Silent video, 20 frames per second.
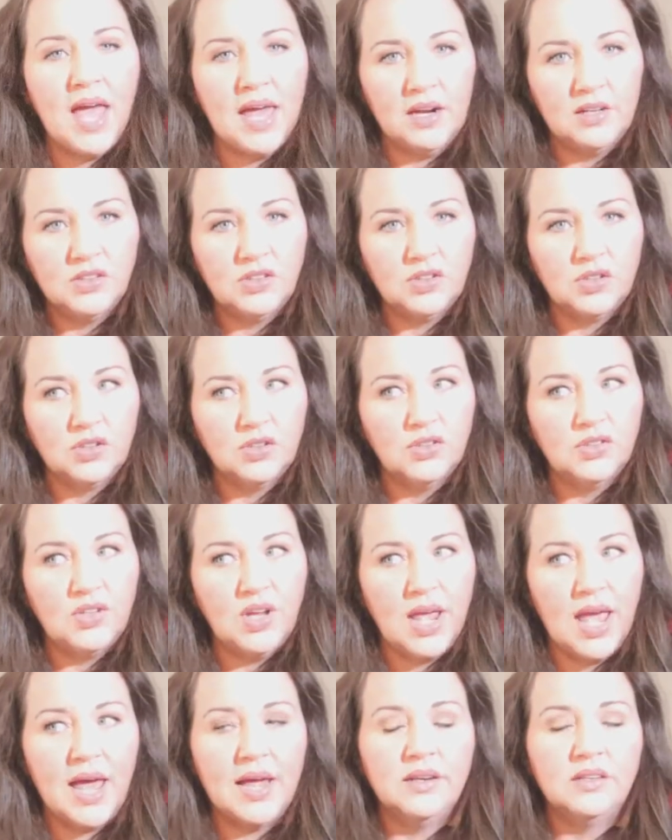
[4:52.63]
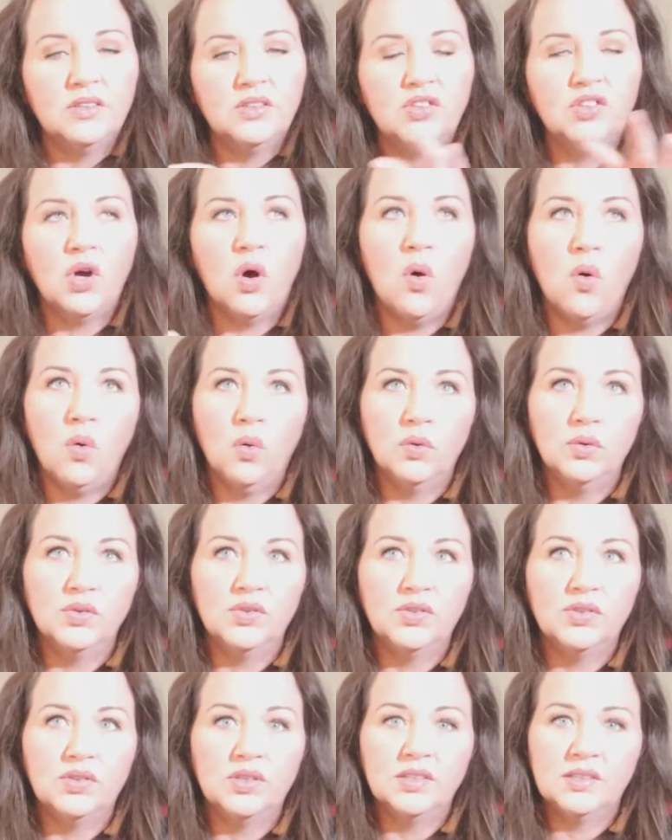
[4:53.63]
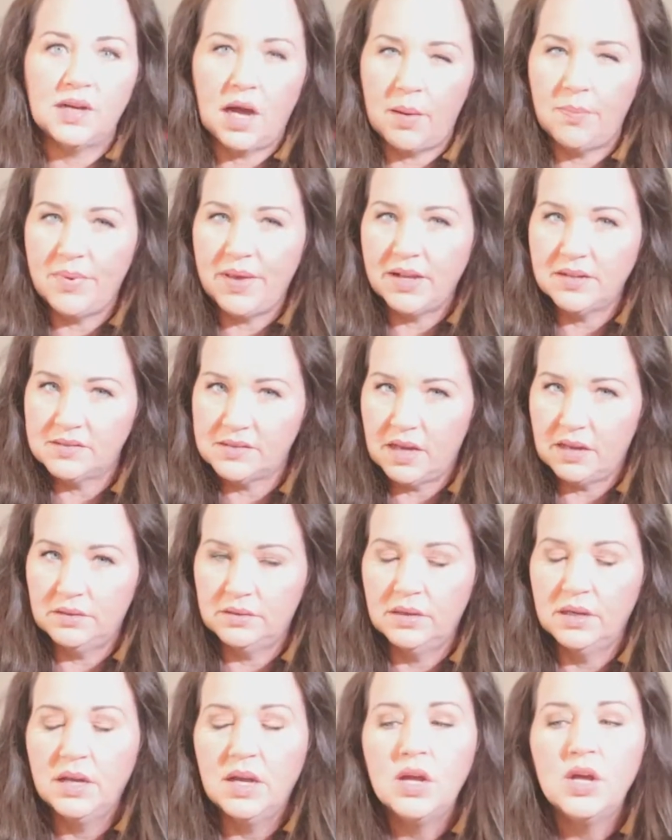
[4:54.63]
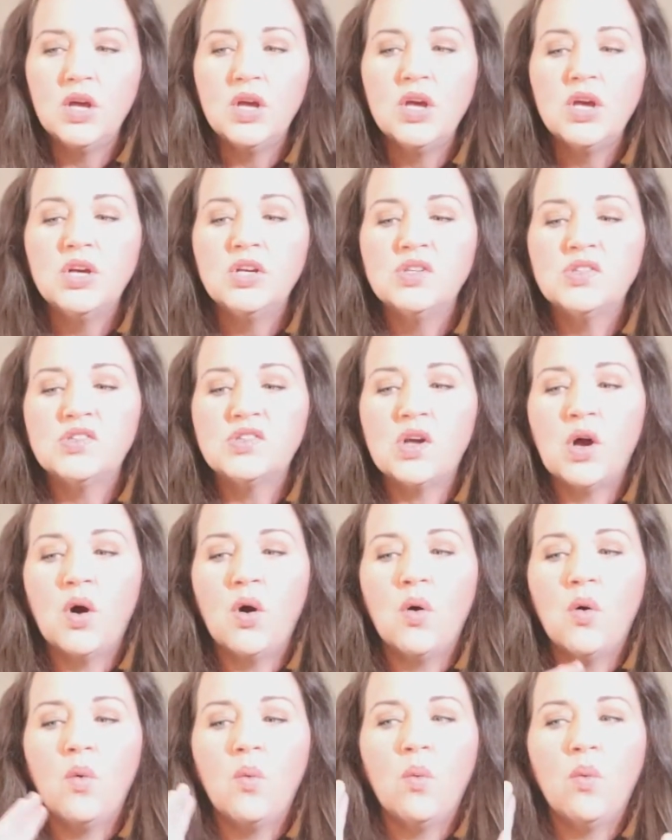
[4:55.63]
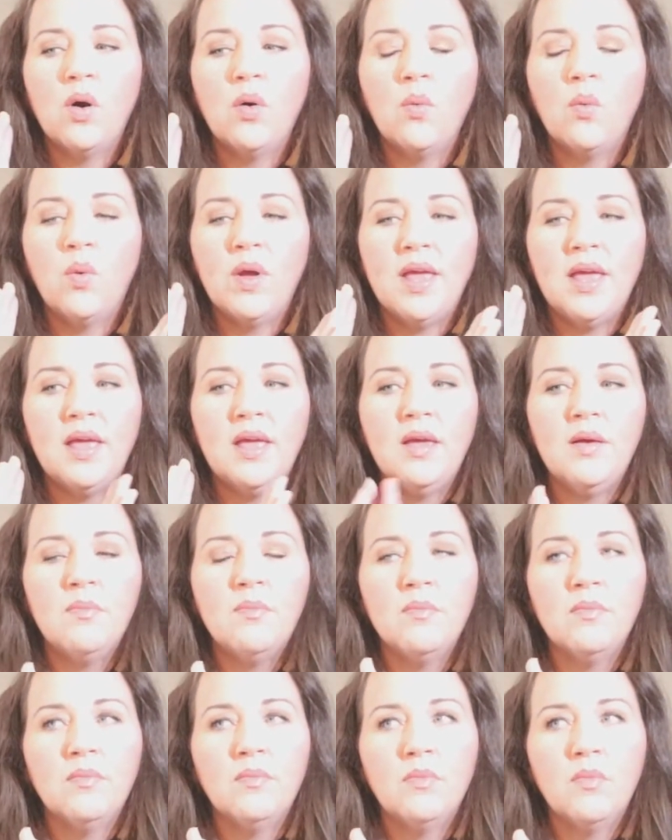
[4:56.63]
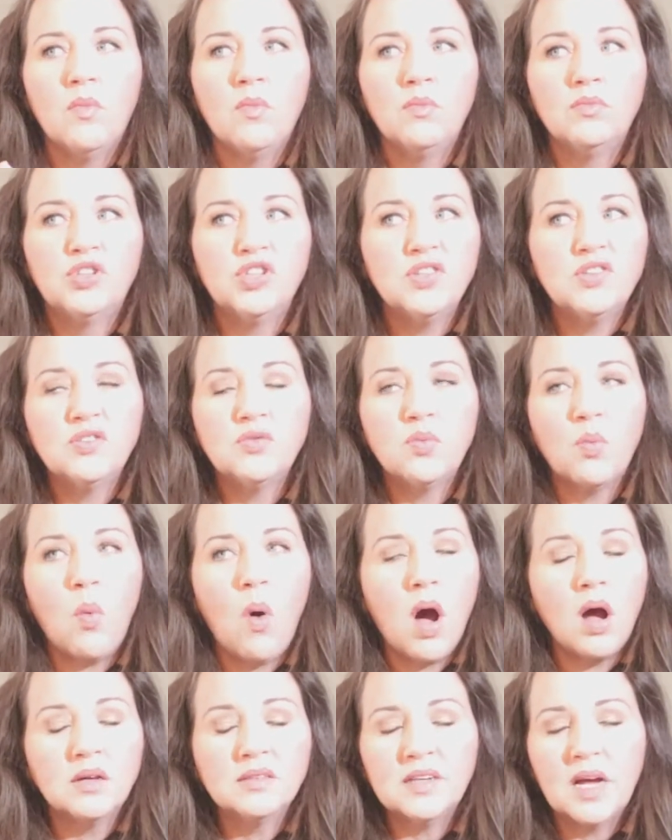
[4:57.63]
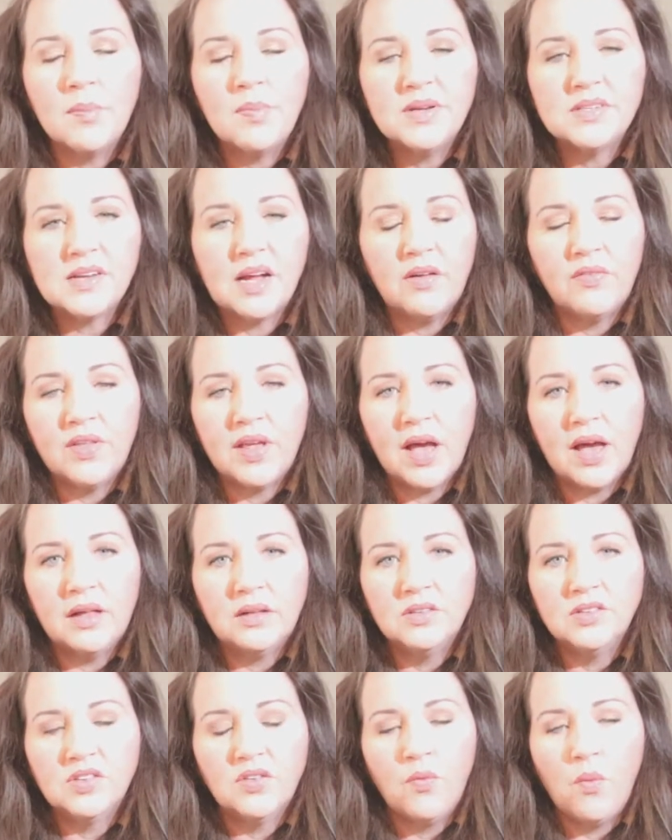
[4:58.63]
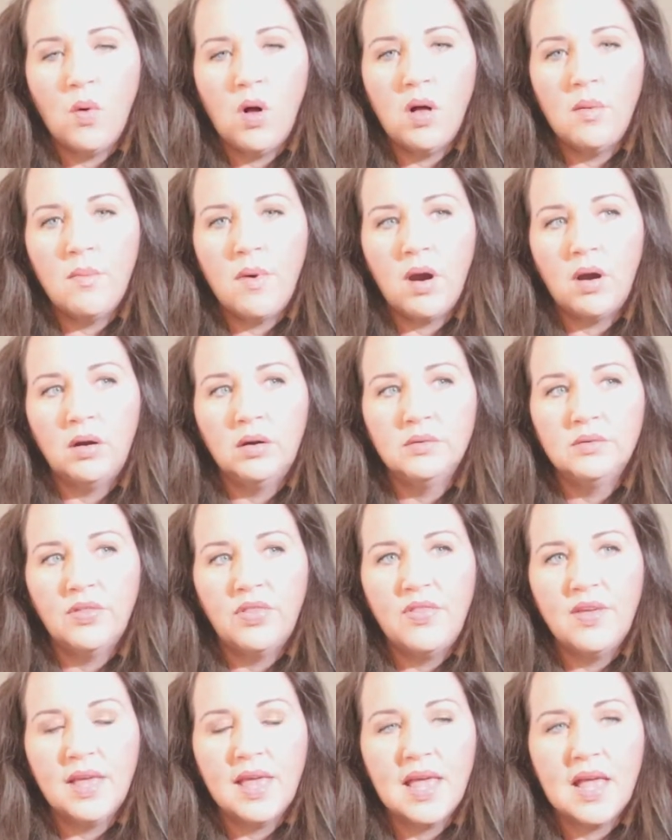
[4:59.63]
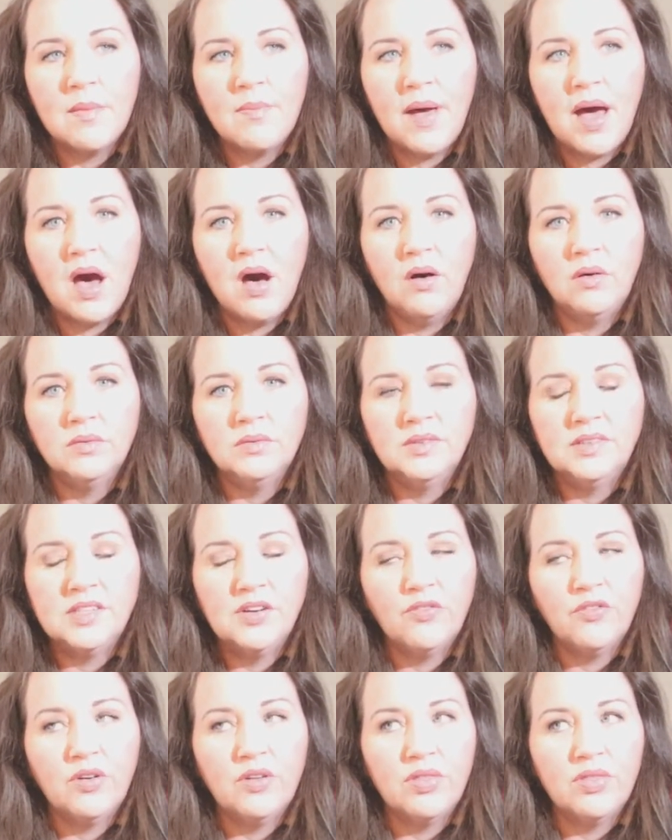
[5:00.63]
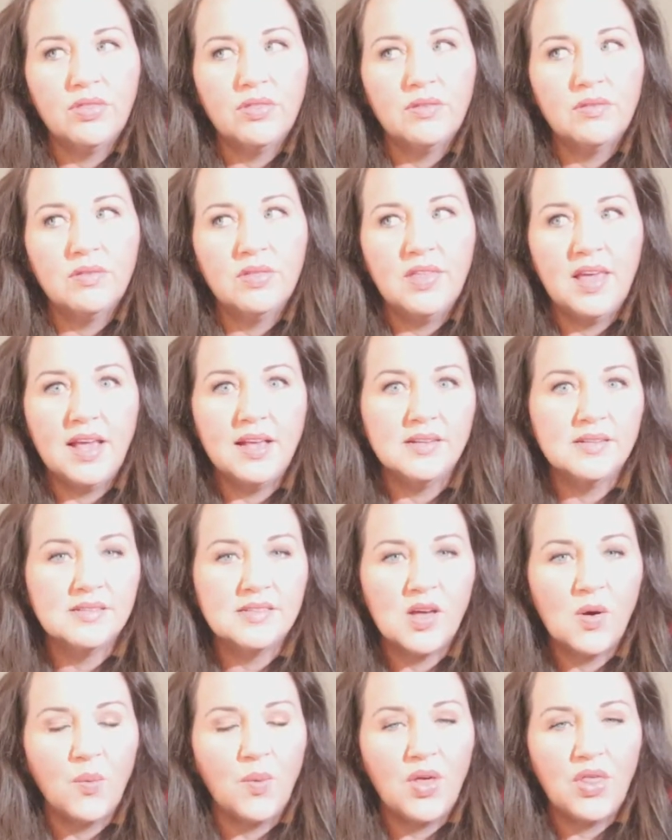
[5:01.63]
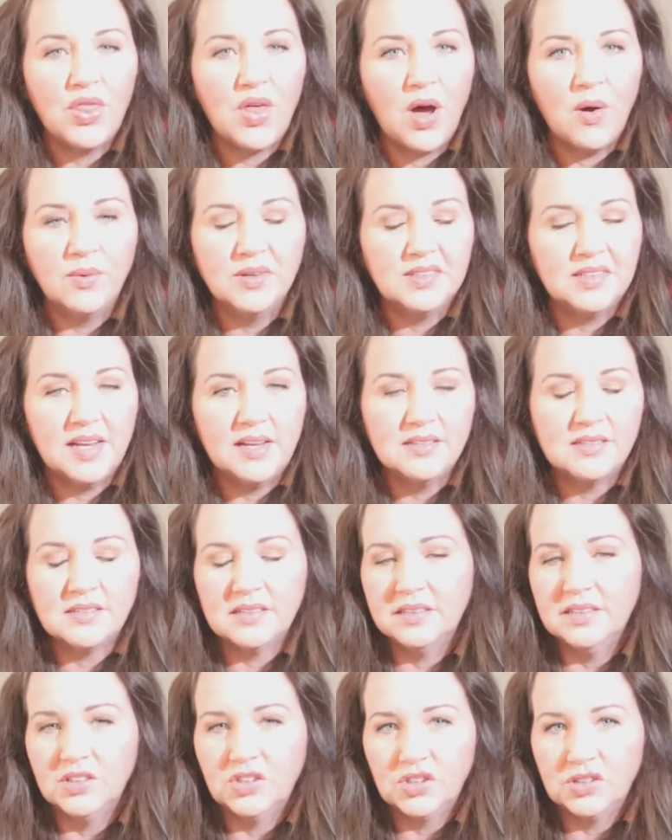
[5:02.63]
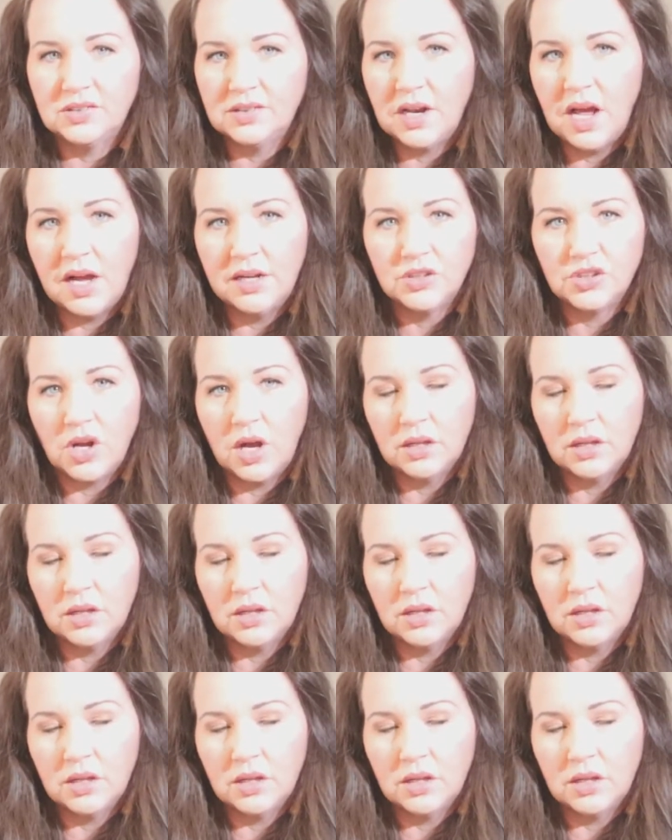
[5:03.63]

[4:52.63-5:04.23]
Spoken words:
canisters to get to hold the toppings in. So we just walked up and down the aisles of Walmart thinking about different things that we thought would taste delicious in hot